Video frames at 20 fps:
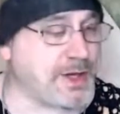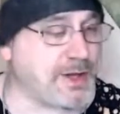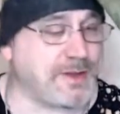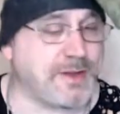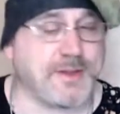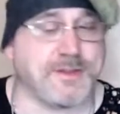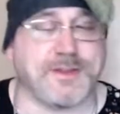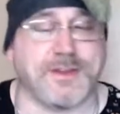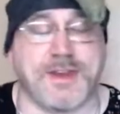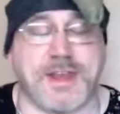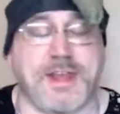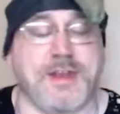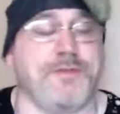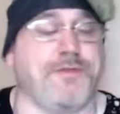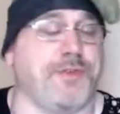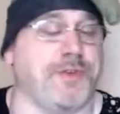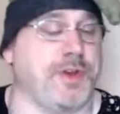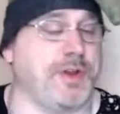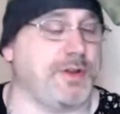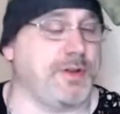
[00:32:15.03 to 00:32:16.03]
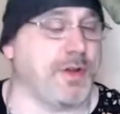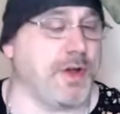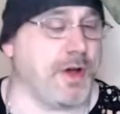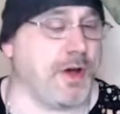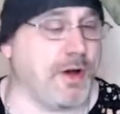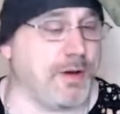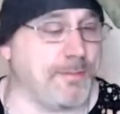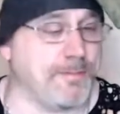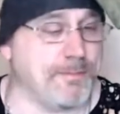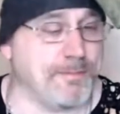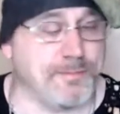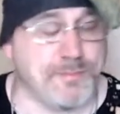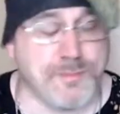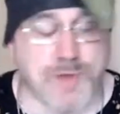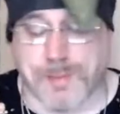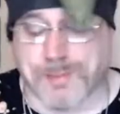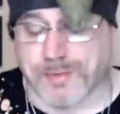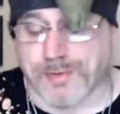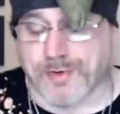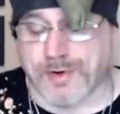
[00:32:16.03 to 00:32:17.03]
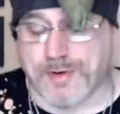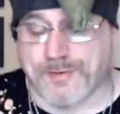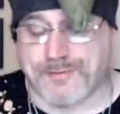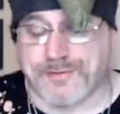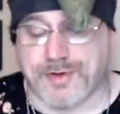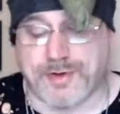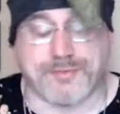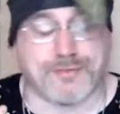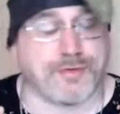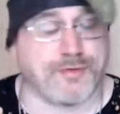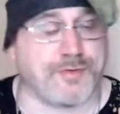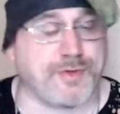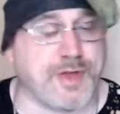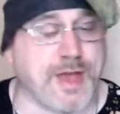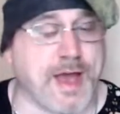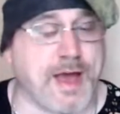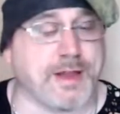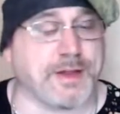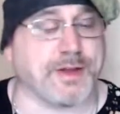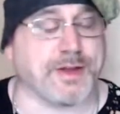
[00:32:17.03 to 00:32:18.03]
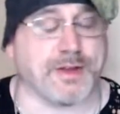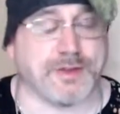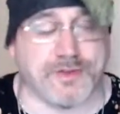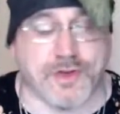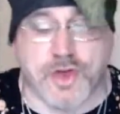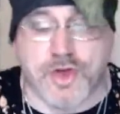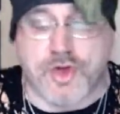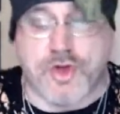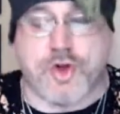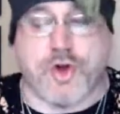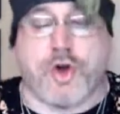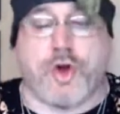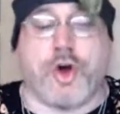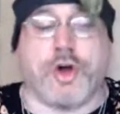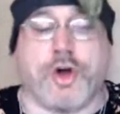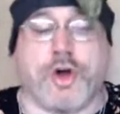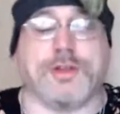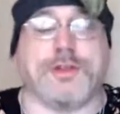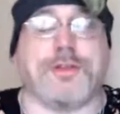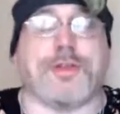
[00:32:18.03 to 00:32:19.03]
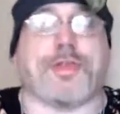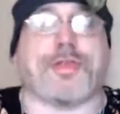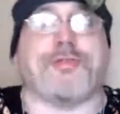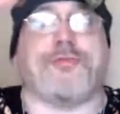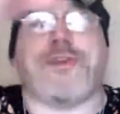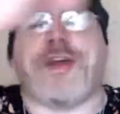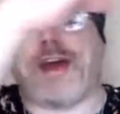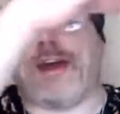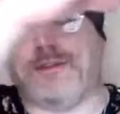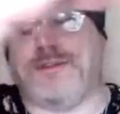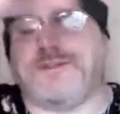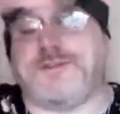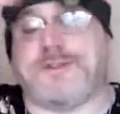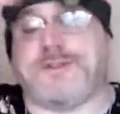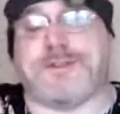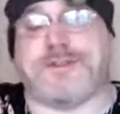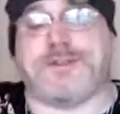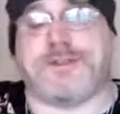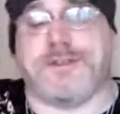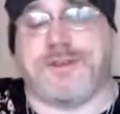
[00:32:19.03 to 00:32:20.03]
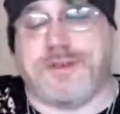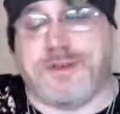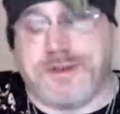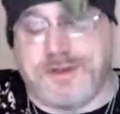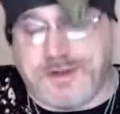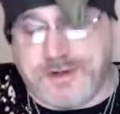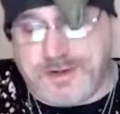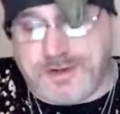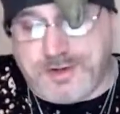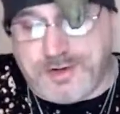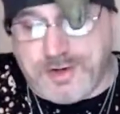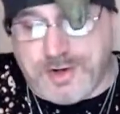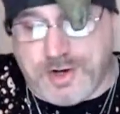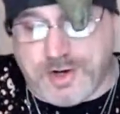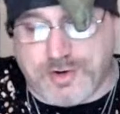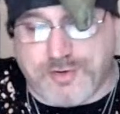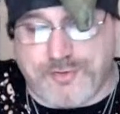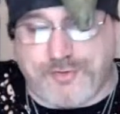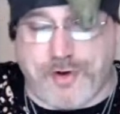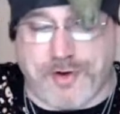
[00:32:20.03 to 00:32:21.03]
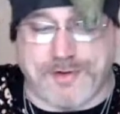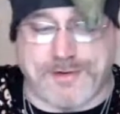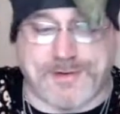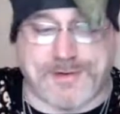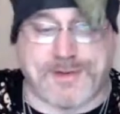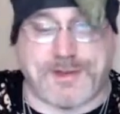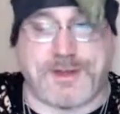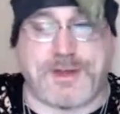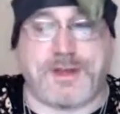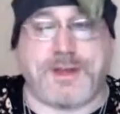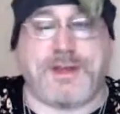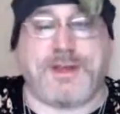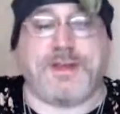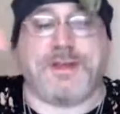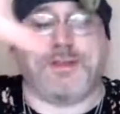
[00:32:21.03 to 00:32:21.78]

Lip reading: There's an infinite number of different realities, all in threads across the